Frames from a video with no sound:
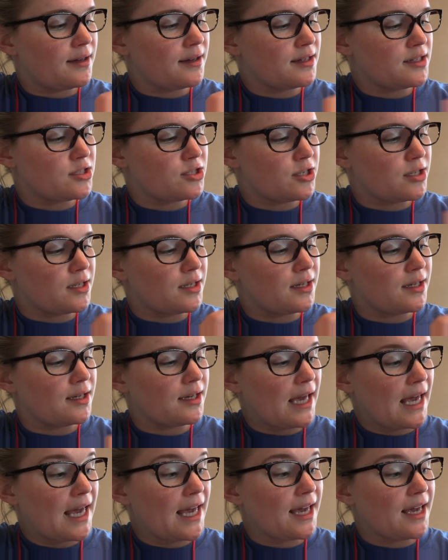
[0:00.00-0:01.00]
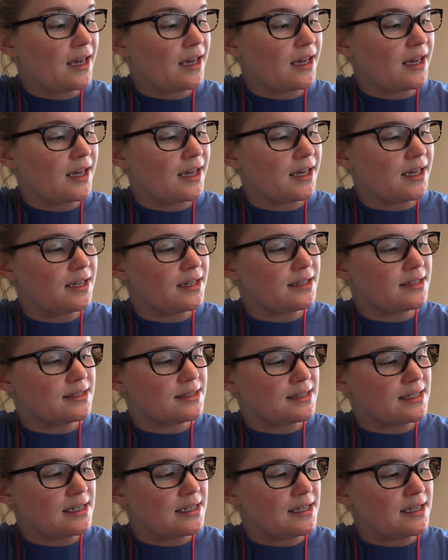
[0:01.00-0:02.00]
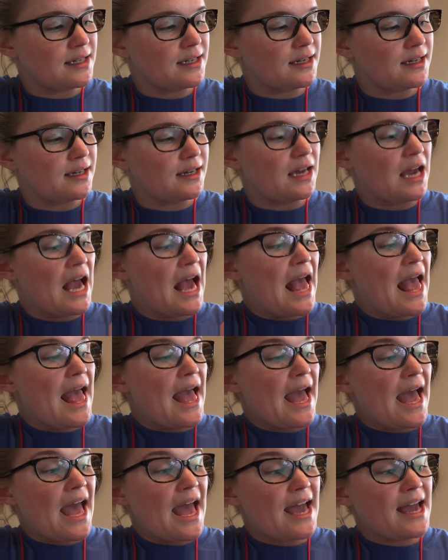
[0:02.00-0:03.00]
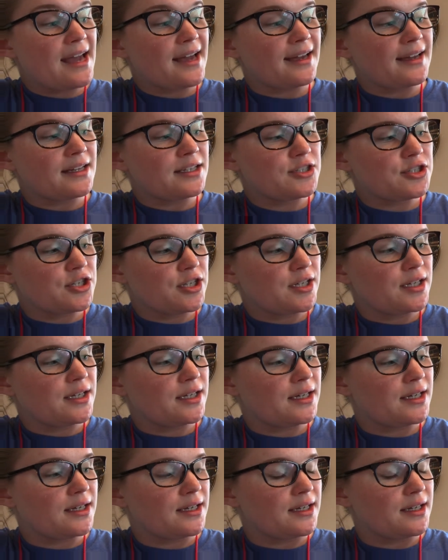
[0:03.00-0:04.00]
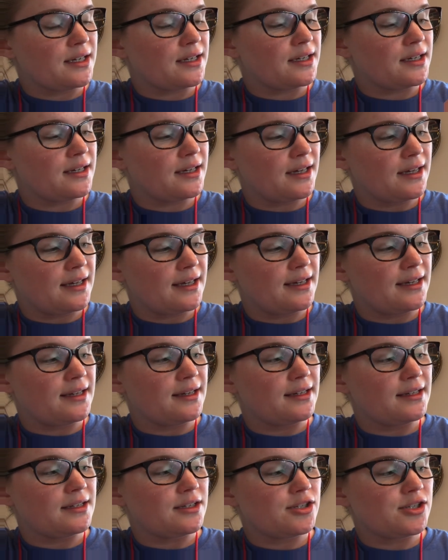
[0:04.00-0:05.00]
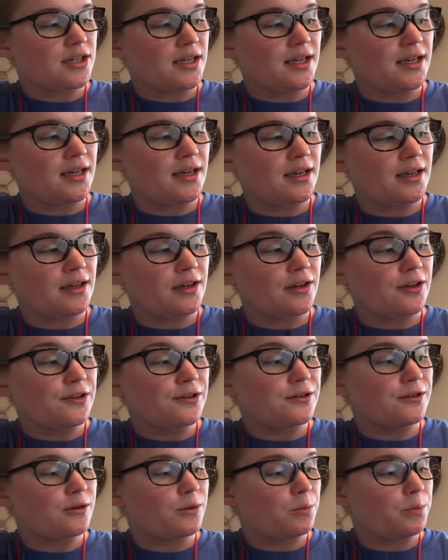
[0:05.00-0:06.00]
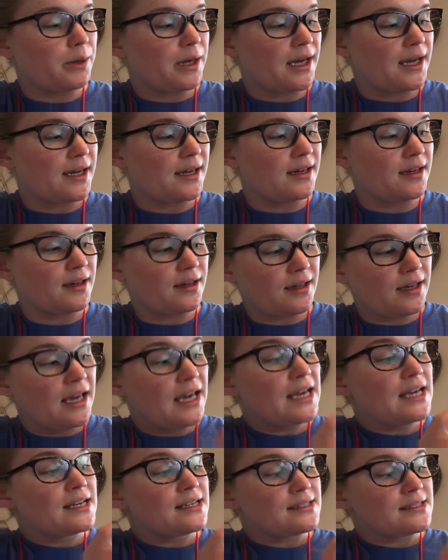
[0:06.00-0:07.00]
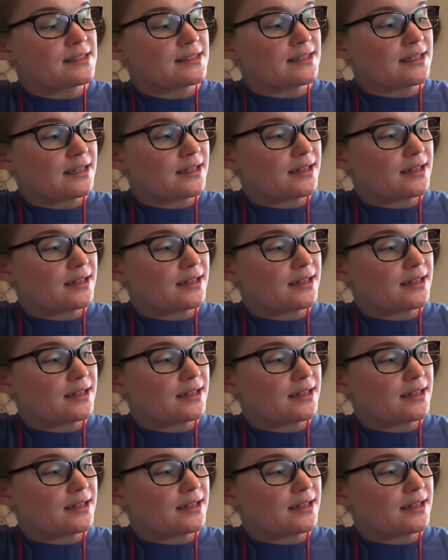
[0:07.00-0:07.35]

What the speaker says: G, A, C, A, G, E, G, go back, C,